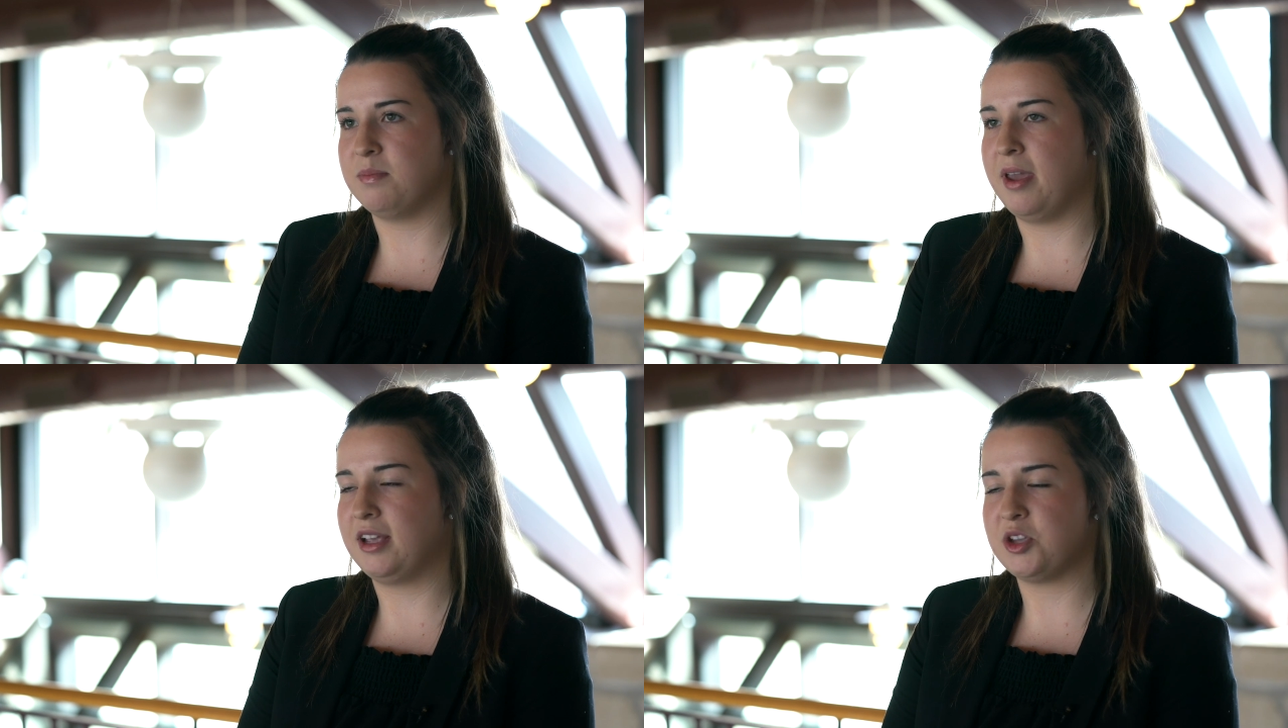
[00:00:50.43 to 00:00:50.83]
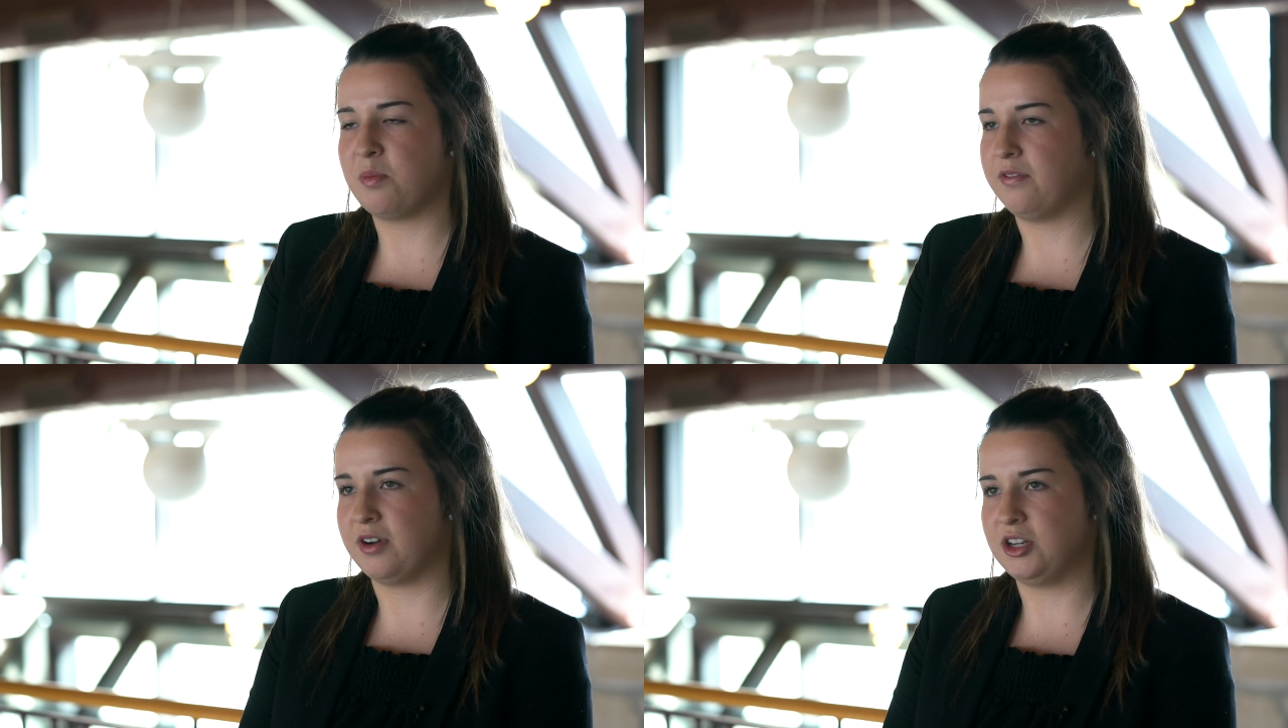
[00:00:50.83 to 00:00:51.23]
to make
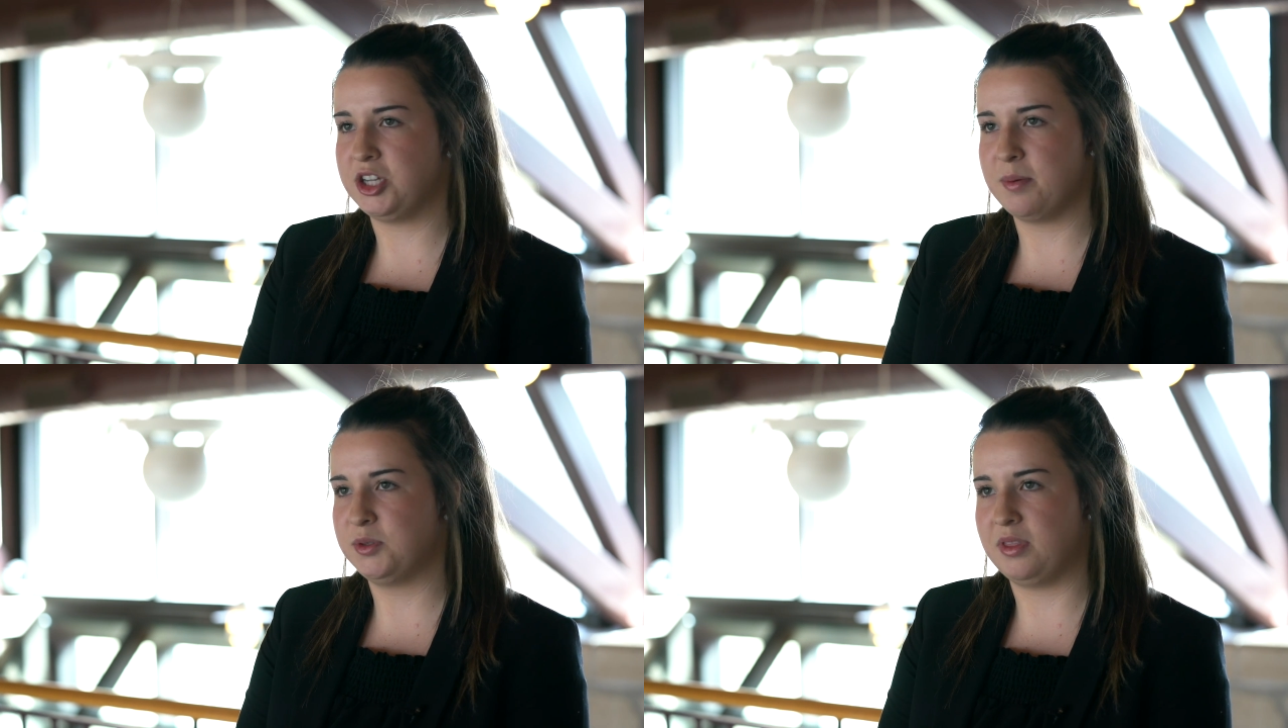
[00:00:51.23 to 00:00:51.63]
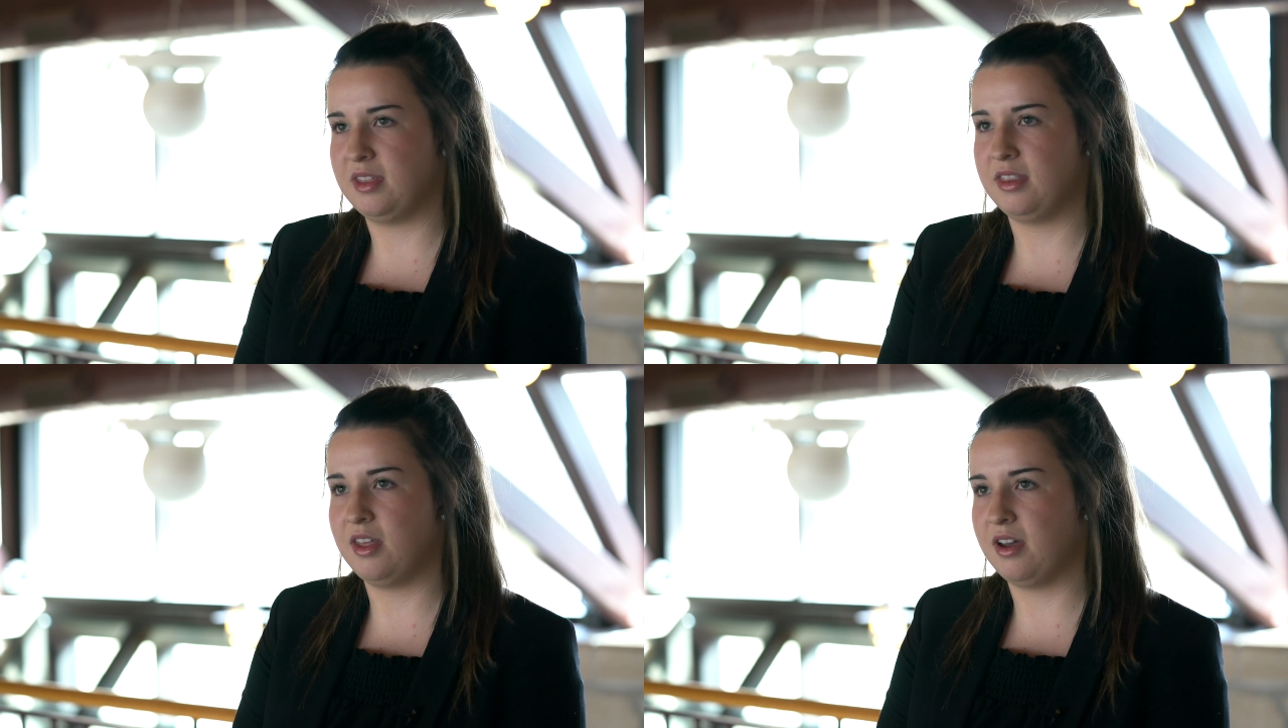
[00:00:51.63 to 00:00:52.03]
so many friendships
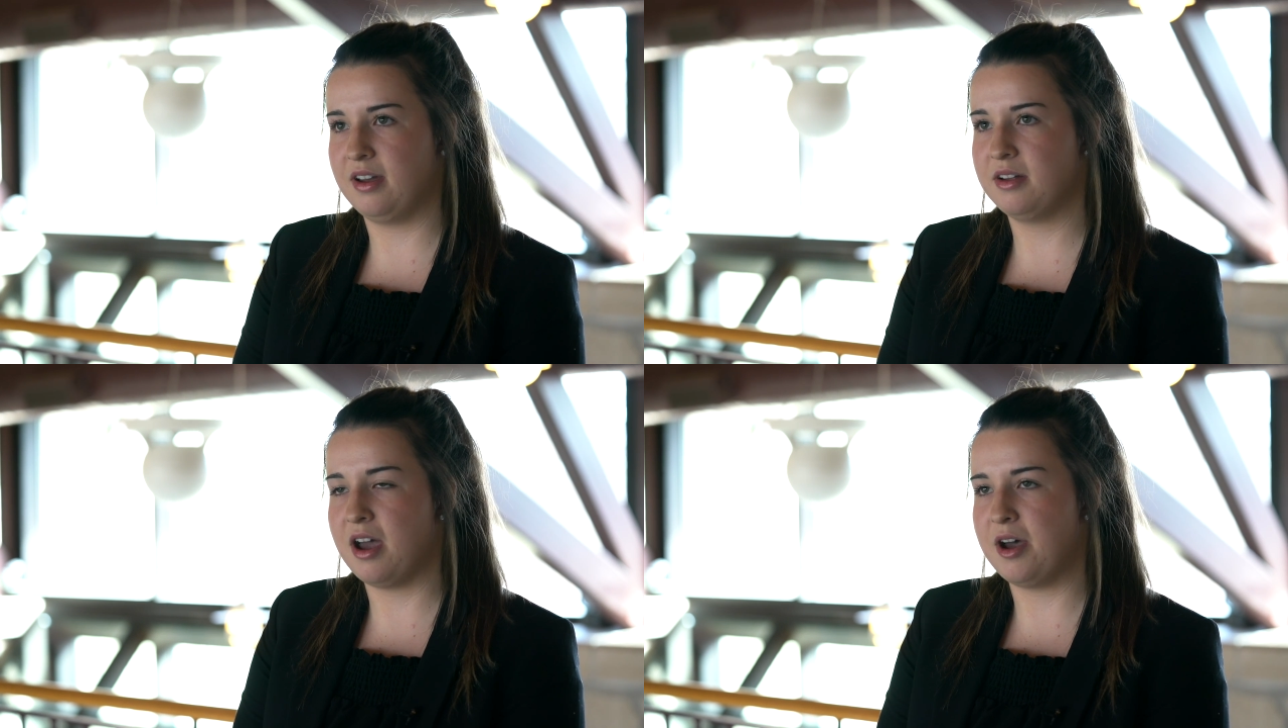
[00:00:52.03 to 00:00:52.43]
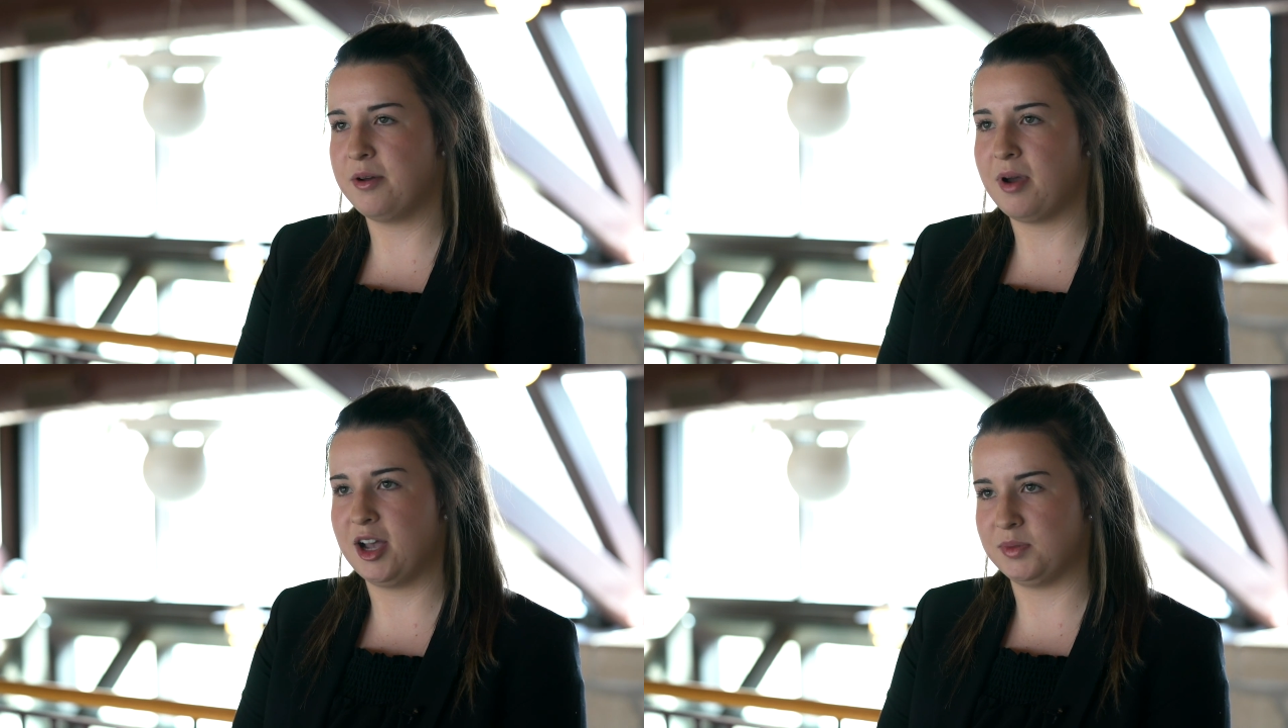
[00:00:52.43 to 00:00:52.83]
within the
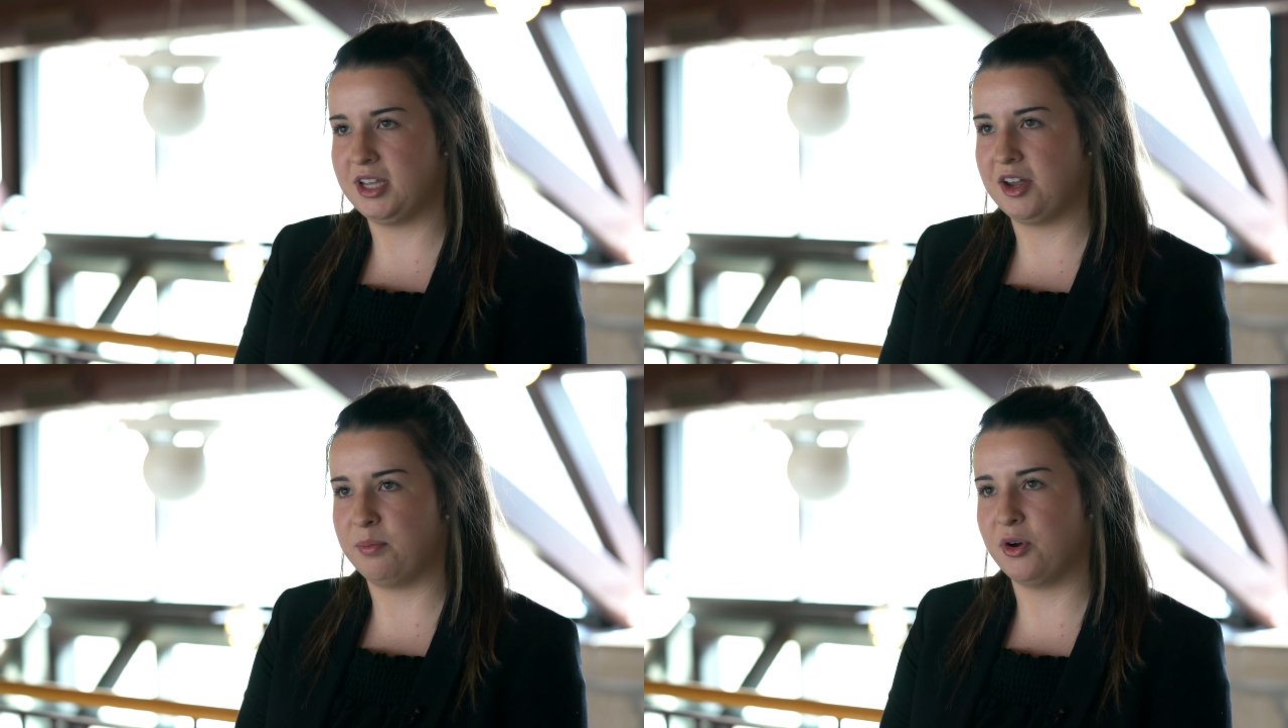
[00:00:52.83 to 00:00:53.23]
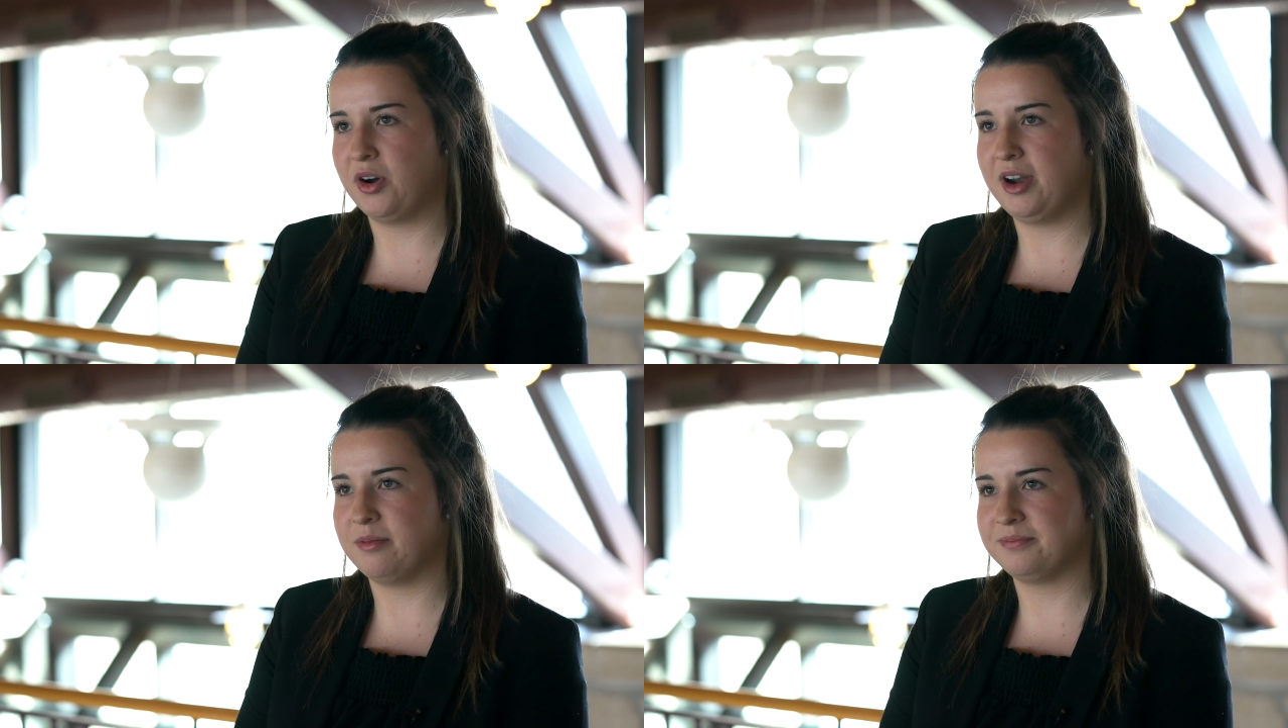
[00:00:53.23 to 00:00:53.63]
um, hospitality
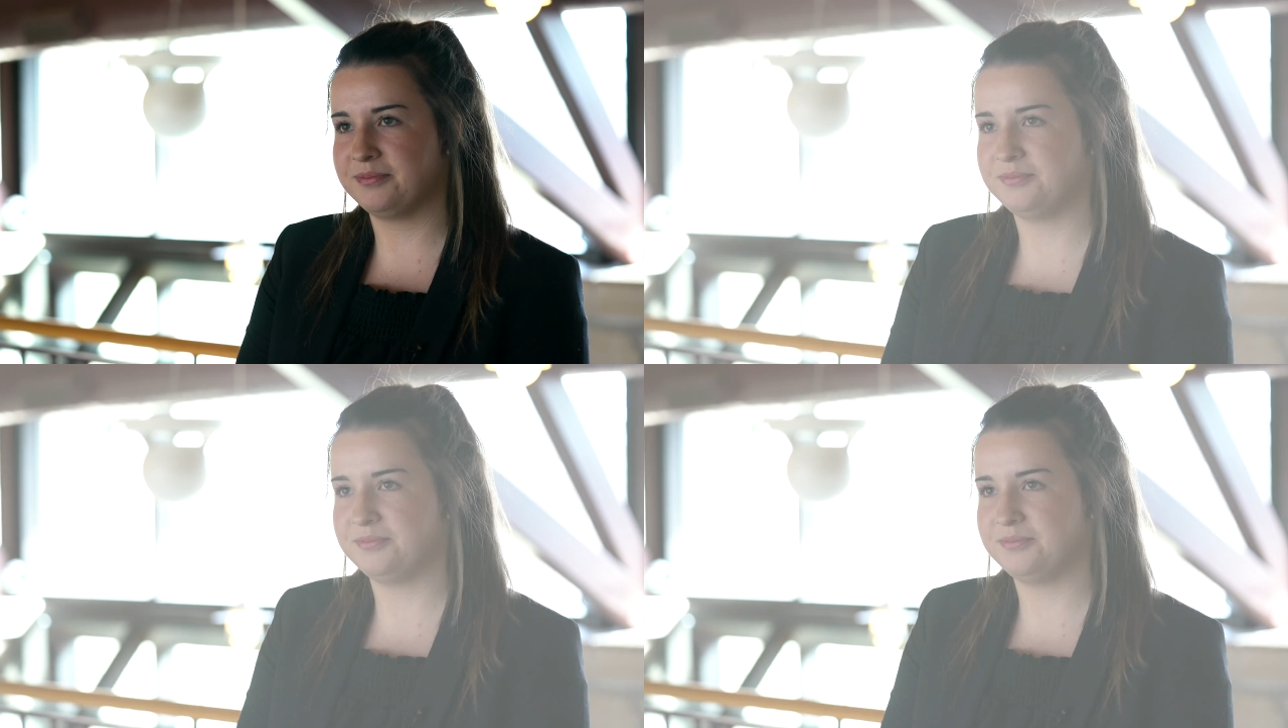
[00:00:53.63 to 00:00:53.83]
program.